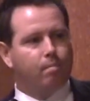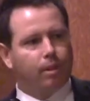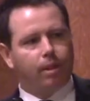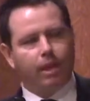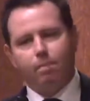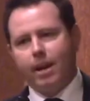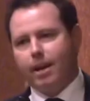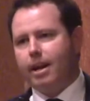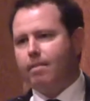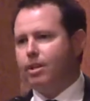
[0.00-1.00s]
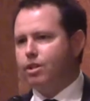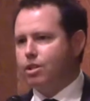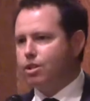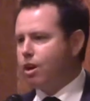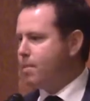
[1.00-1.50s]
But the thing about Nuffield
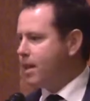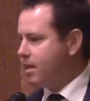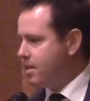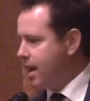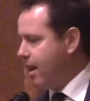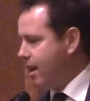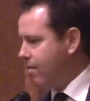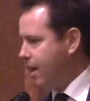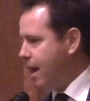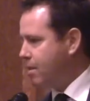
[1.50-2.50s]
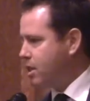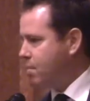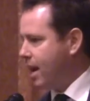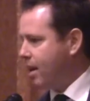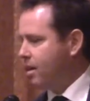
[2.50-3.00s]
is it's not about the standout farm, it's
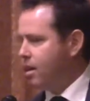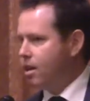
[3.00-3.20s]
about